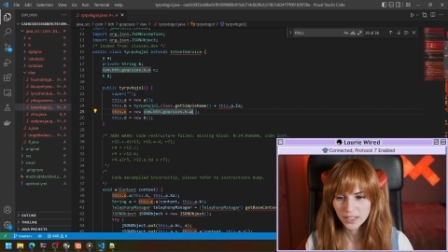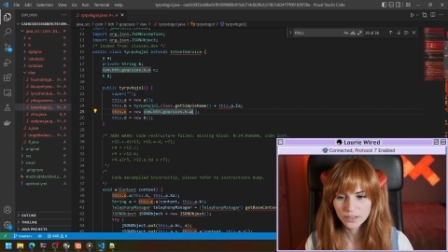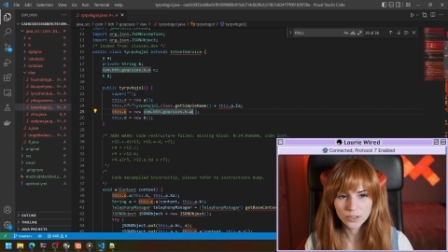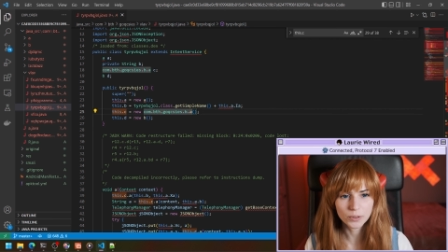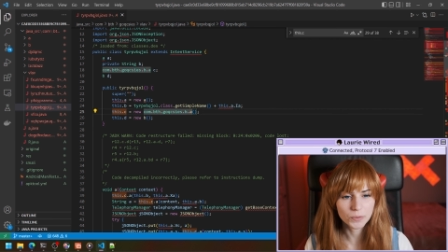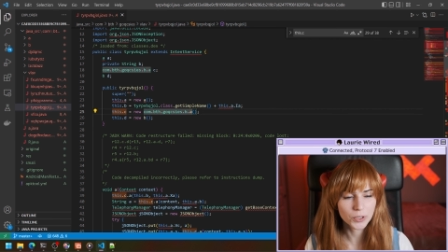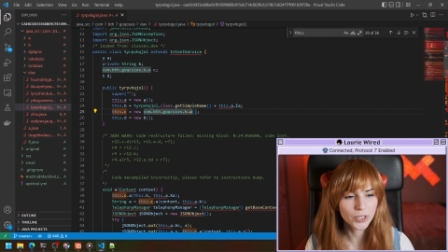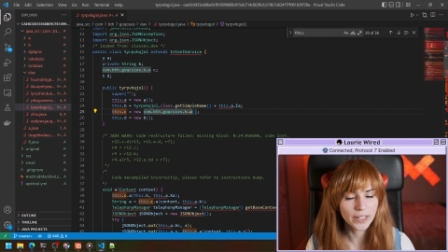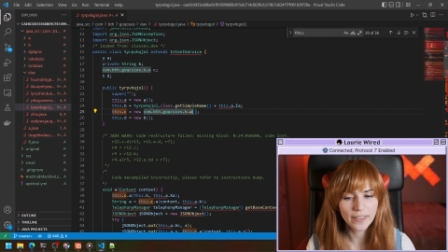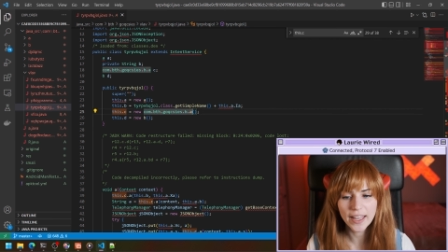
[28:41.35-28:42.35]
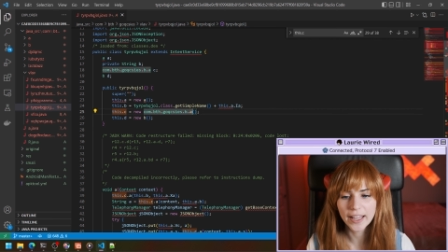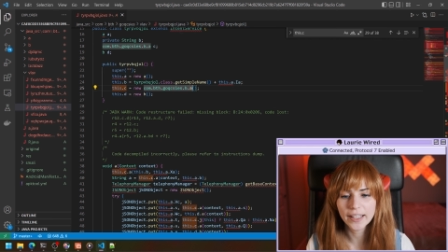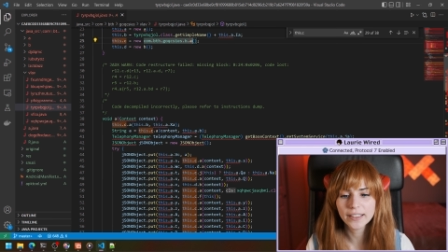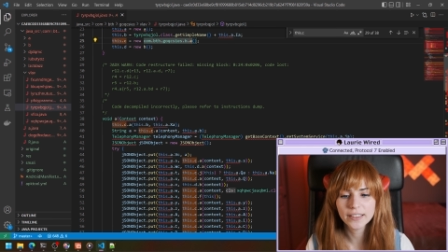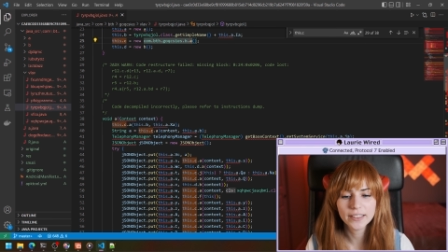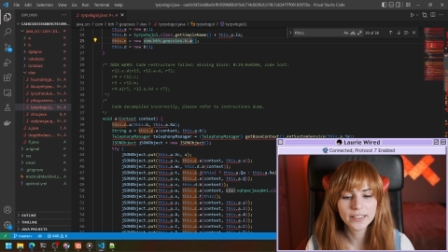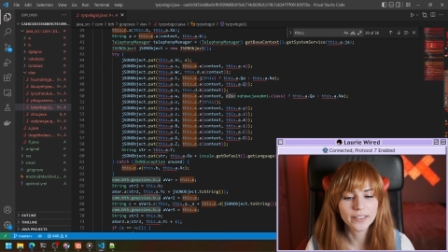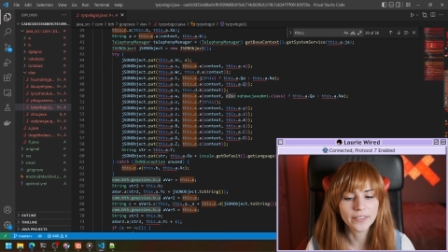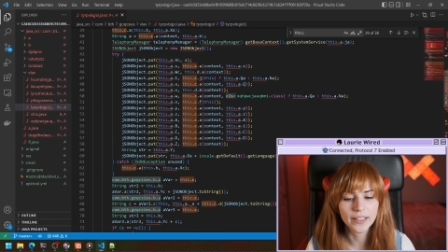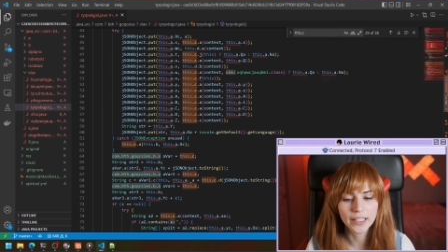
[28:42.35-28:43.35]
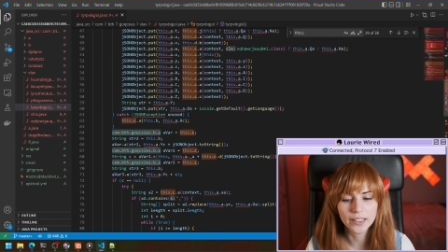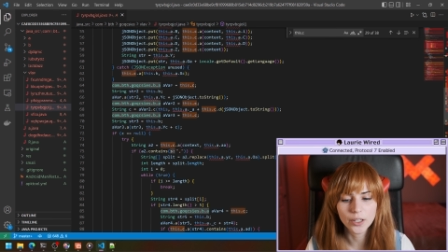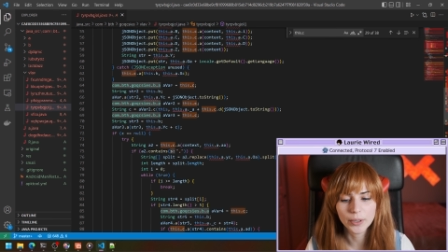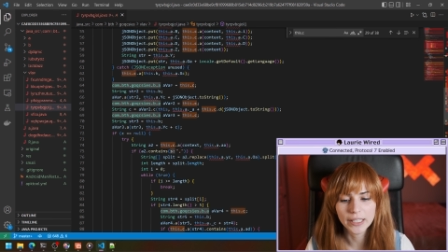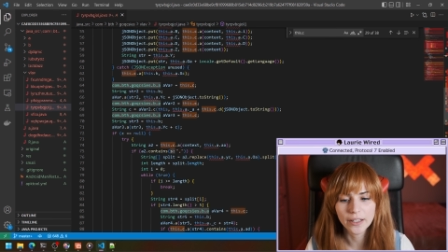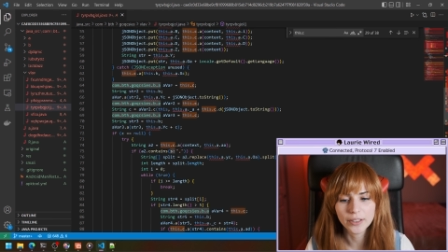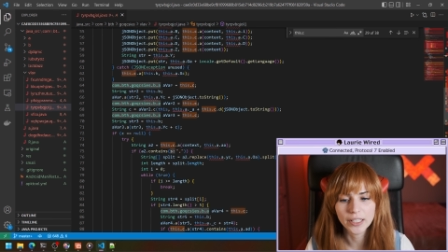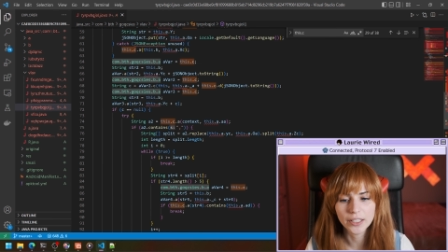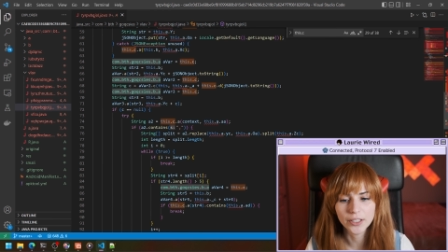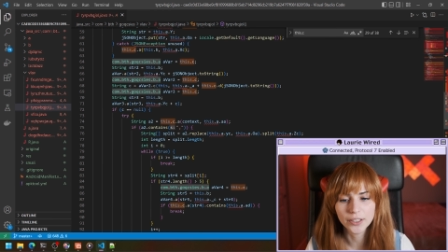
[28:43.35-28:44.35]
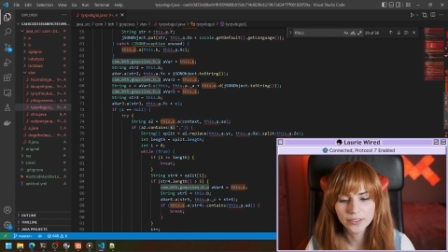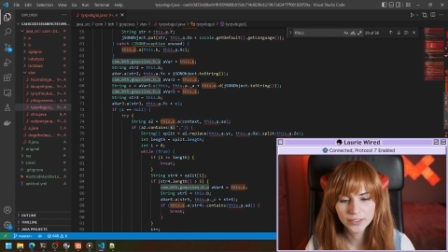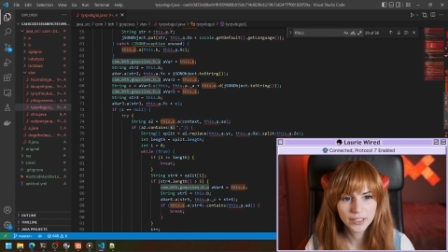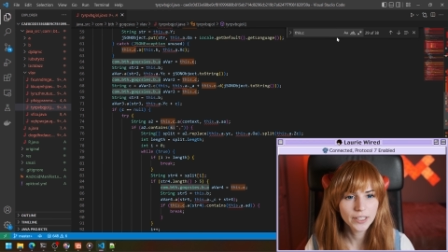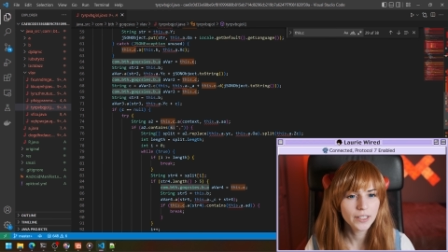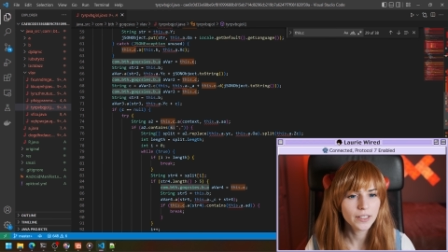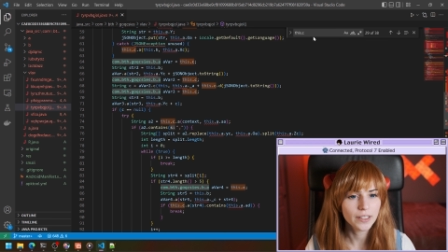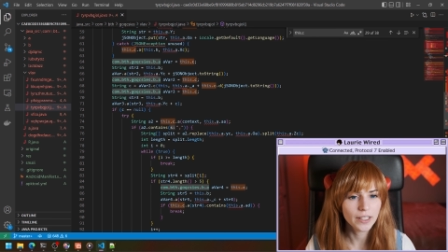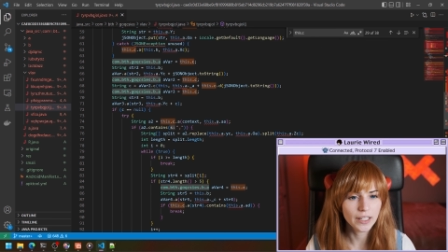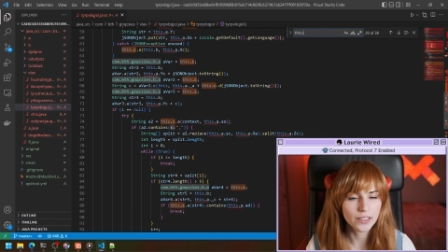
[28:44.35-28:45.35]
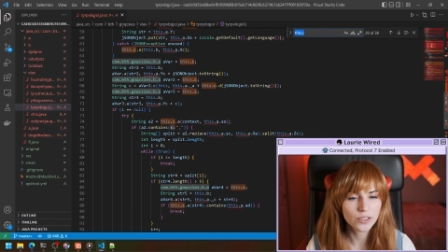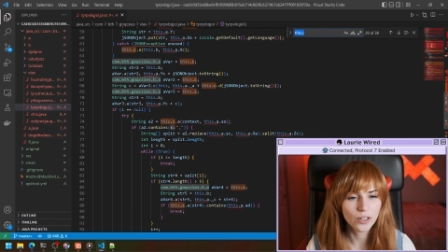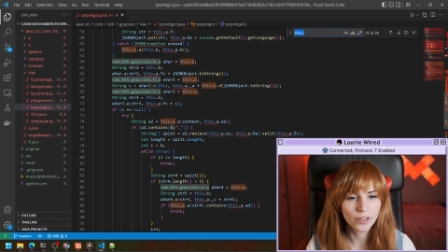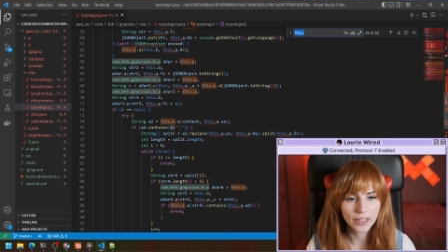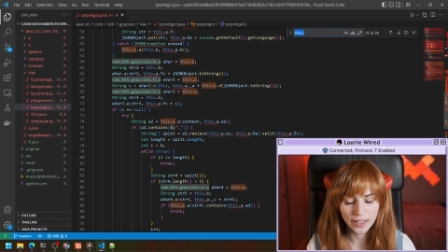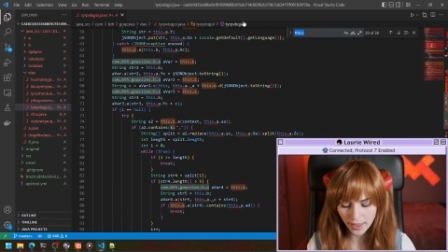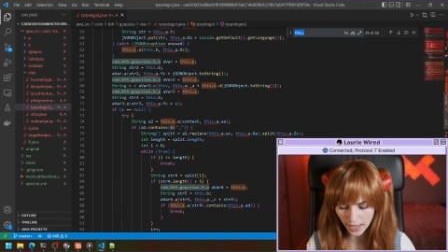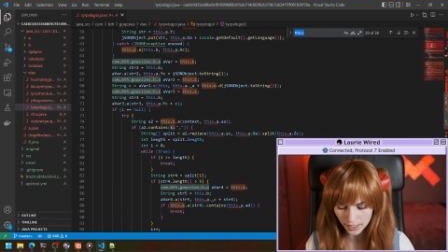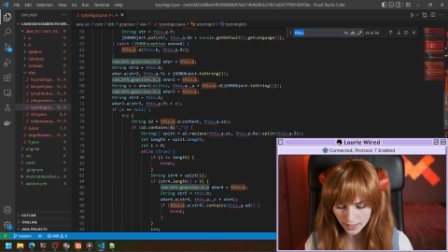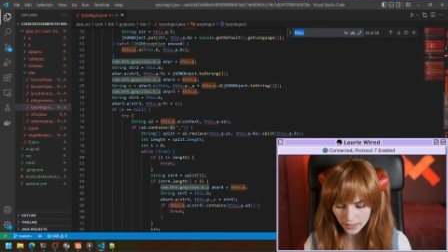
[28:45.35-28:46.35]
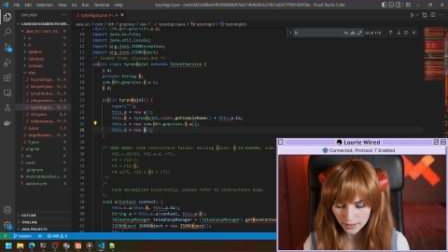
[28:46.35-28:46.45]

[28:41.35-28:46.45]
So it's returning that, and then going down here, and it's calling that.